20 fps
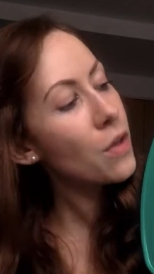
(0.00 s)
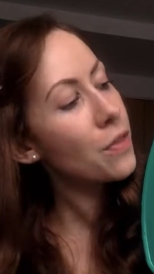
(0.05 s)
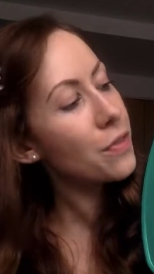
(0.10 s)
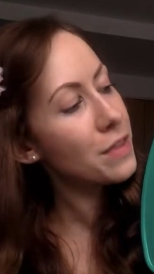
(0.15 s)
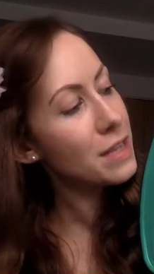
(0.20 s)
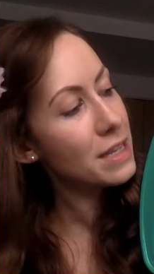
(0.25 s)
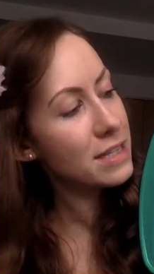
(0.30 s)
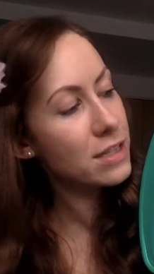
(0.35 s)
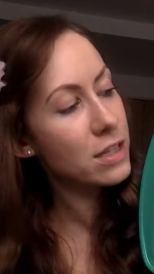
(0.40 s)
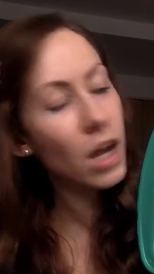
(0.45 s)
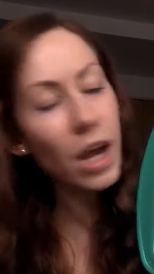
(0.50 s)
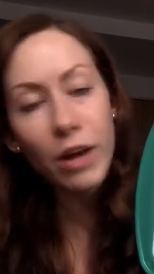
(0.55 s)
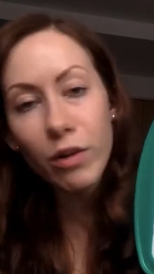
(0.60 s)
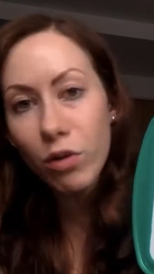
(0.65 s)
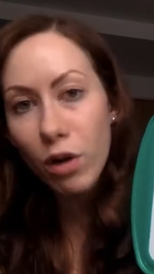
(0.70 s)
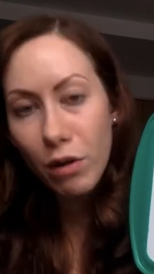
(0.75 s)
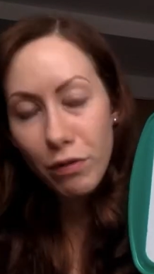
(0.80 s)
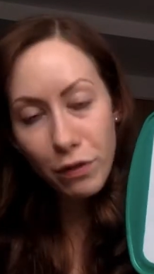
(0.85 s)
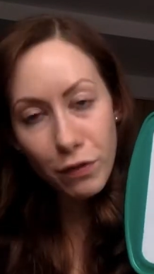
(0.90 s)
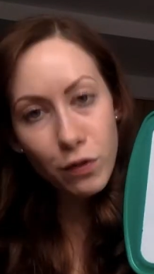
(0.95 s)
This
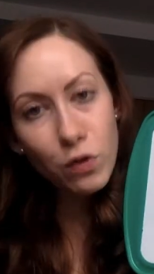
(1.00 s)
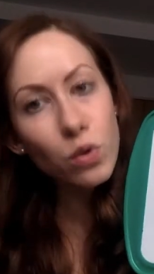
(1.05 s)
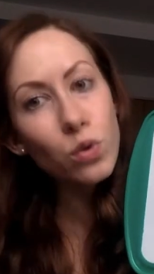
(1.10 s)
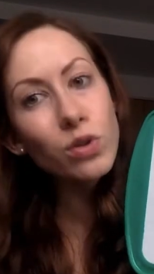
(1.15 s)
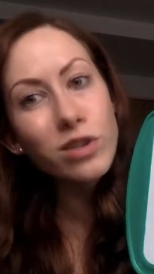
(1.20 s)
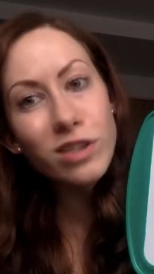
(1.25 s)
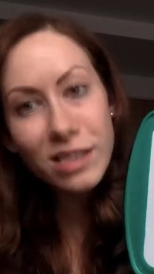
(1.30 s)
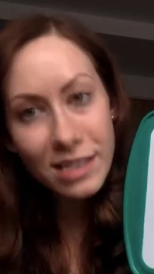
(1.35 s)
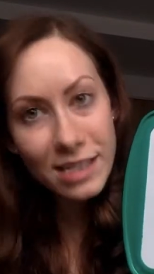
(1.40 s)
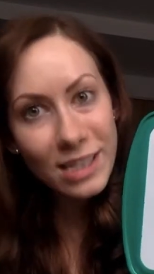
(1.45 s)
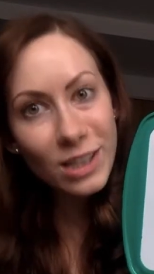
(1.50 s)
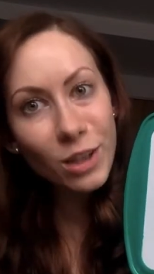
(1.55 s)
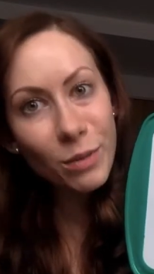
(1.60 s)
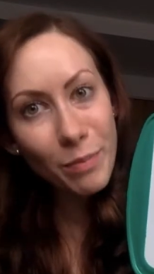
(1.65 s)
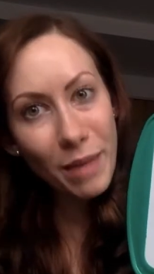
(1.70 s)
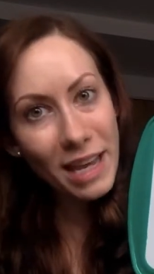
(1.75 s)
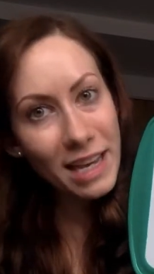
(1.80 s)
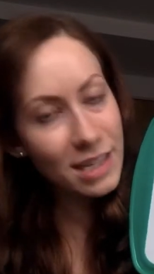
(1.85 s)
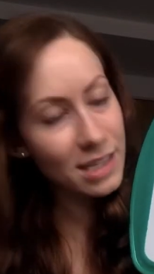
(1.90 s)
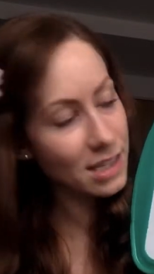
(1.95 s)
digraph, of course, still
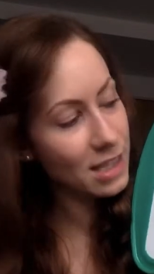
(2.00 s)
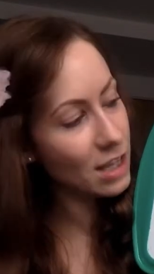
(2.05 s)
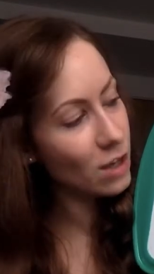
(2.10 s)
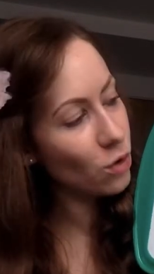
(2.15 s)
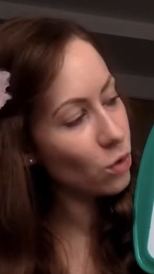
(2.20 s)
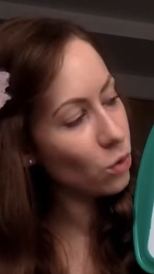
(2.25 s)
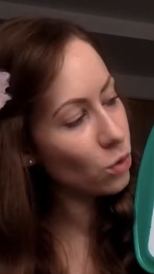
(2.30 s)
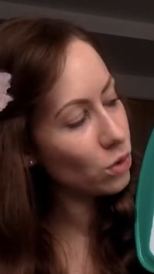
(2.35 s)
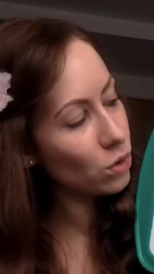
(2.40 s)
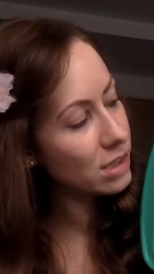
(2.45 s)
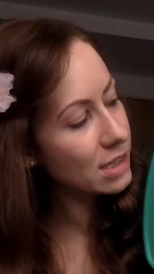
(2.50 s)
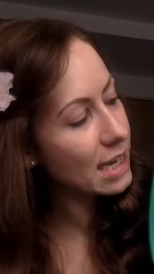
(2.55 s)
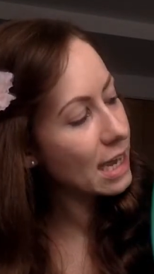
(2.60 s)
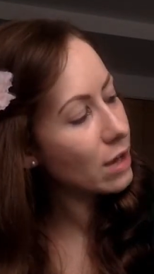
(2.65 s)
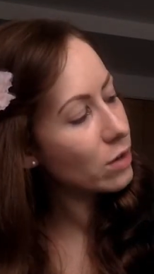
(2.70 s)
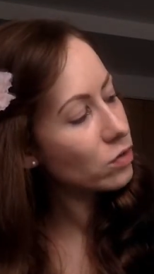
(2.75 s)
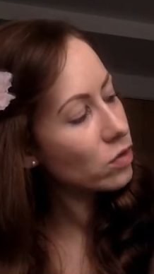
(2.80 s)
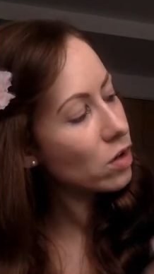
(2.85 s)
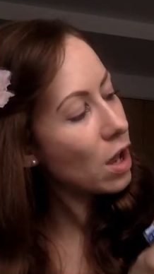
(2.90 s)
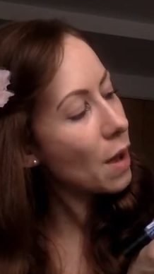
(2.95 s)
makes the aw
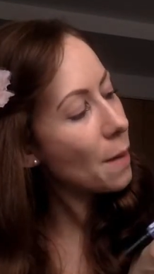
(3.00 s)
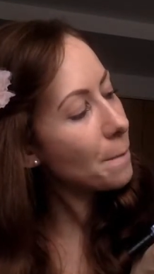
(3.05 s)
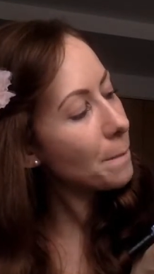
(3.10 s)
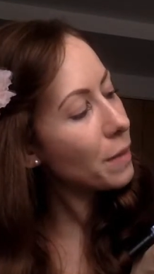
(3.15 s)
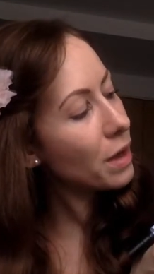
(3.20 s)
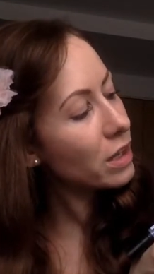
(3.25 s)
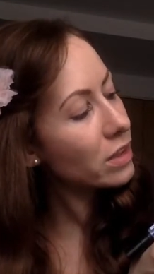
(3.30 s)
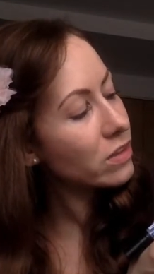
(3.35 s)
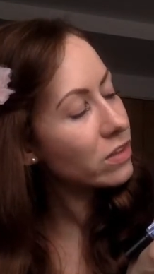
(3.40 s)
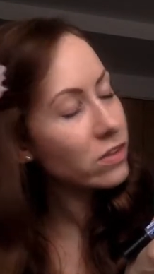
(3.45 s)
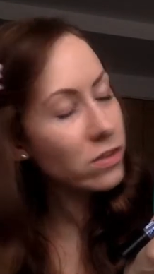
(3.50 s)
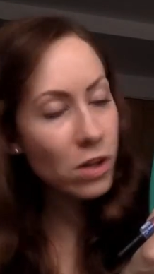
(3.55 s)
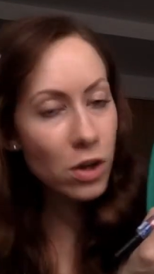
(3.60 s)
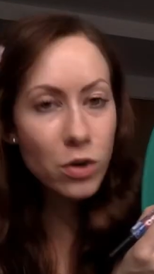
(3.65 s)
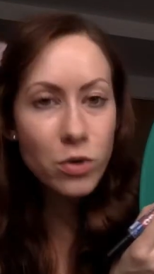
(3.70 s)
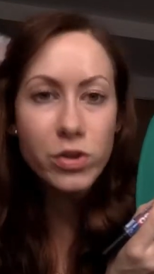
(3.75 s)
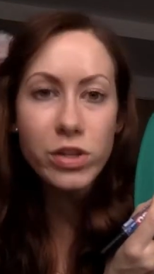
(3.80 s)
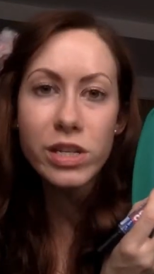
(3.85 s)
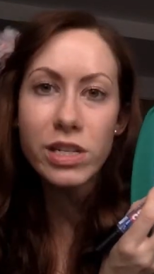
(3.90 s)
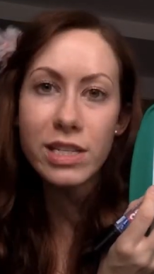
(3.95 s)
sound, but so
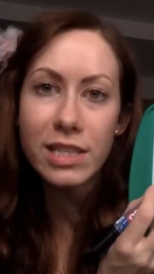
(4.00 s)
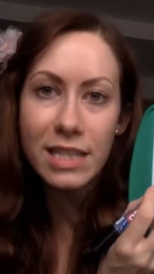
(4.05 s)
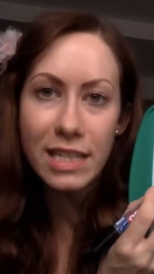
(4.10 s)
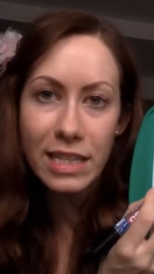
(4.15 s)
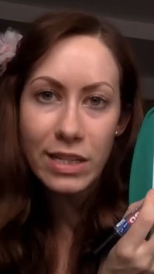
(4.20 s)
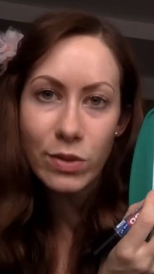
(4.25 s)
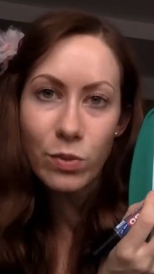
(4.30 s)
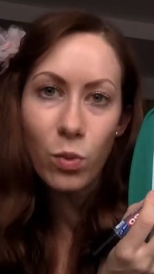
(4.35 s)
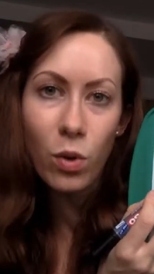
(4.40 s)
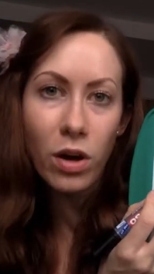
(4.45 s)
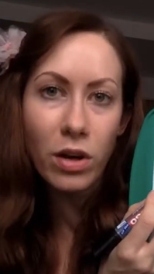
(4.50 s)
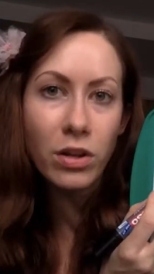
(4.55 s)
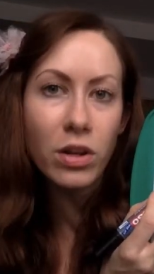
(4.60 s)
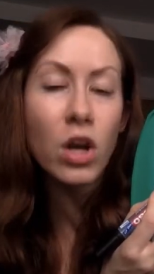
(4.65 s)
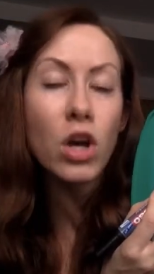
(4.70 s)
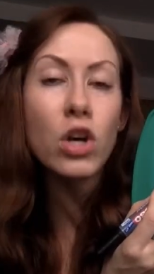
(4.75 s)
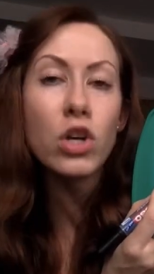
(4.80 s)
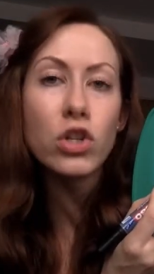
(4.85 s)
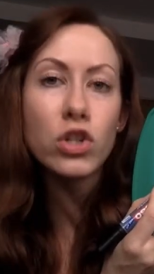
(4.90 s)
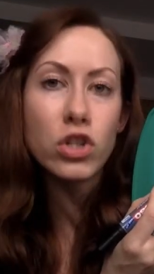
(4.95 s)
does this one
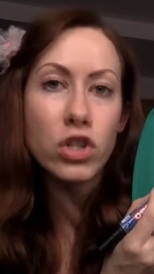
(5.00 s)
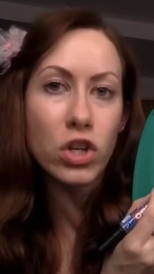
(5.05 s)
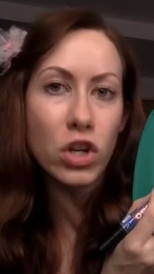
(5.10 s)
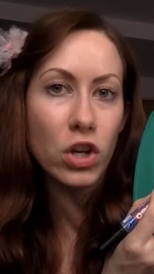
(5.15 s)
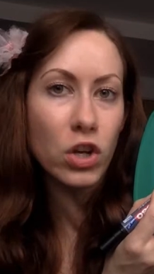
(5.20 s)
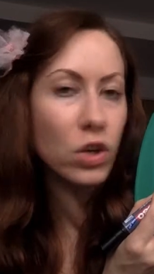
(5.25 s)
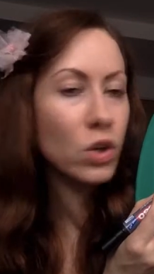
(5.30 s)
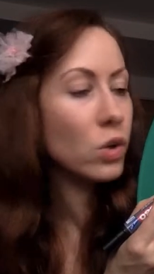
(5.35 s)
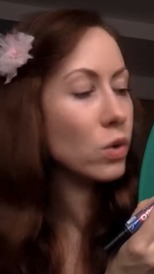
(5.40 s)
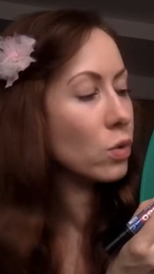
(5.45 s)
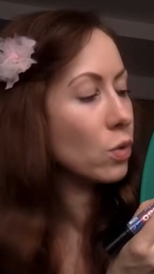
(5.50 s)
too.